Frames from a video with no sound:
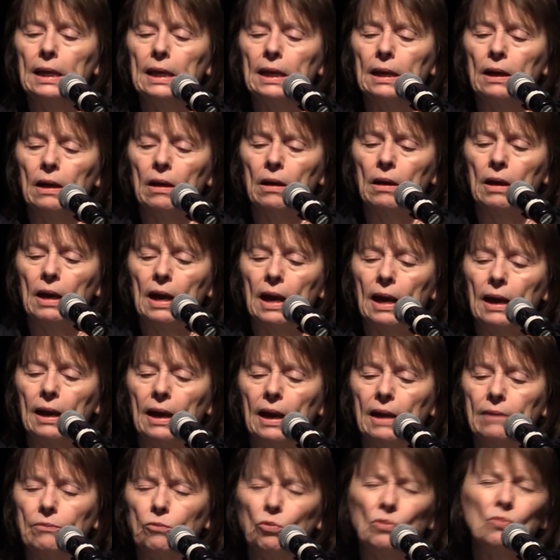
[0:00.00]
Uh,
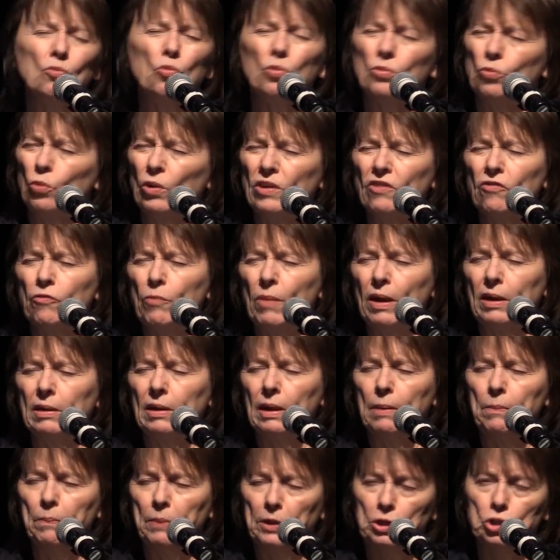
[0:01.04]
one of my
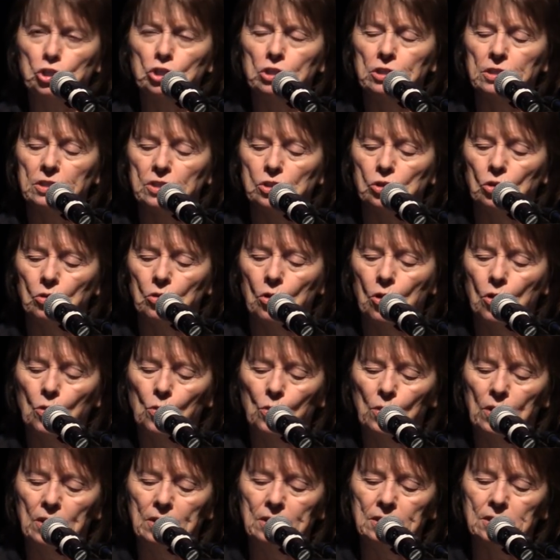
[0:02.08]
ambitions
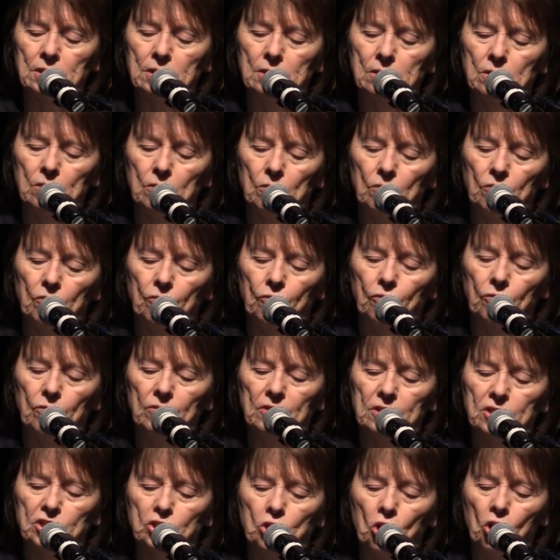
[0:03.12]
always from
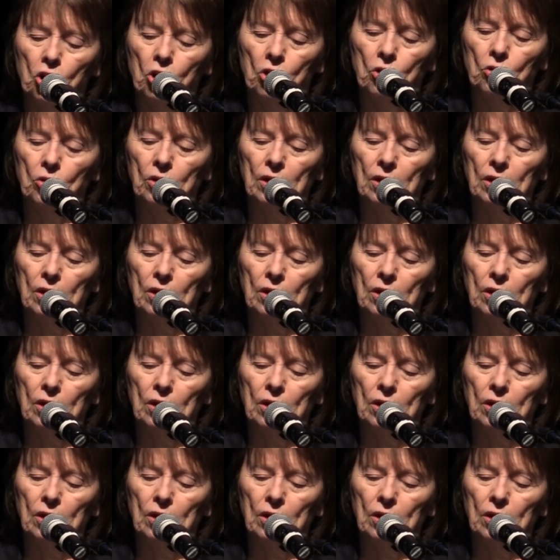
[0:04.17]
the start,